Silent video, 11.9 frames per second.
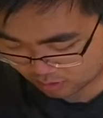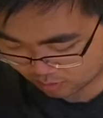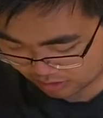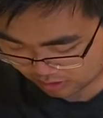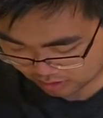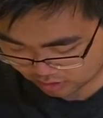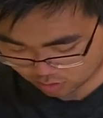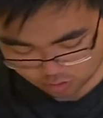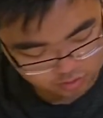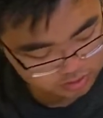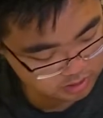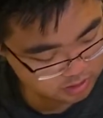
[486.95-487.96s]
back into
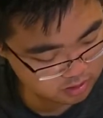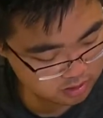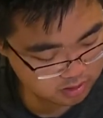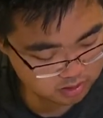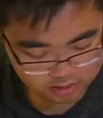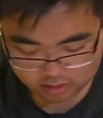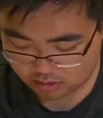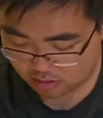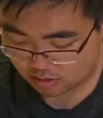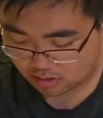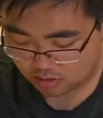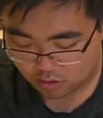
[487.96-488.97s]
here, and then
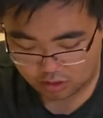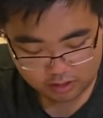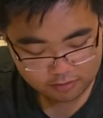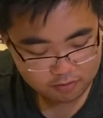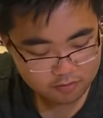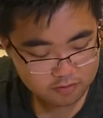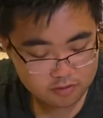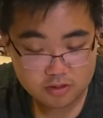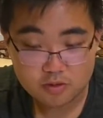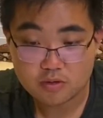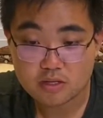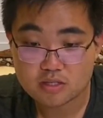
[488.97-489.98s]
you have a fully
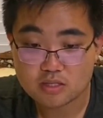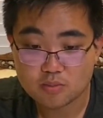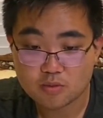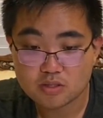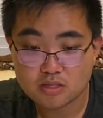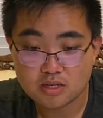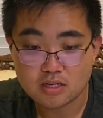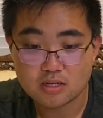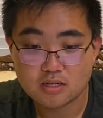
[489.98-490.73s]
reassembled slide.